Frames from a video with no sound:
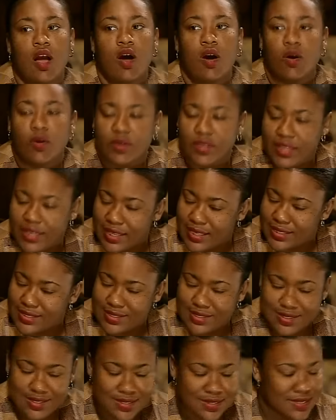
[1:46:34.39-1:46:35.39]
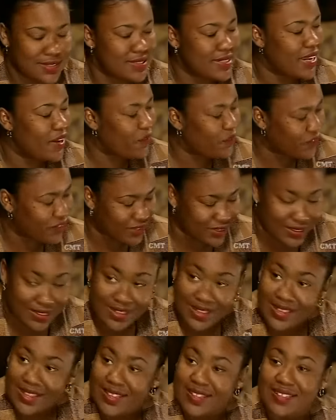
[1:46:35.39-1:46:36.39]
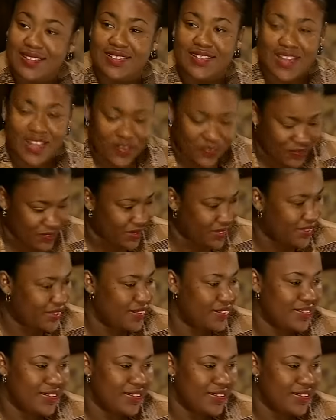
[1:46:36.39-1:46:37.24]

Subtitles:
family. Oh, yes. Definitely. Definitely.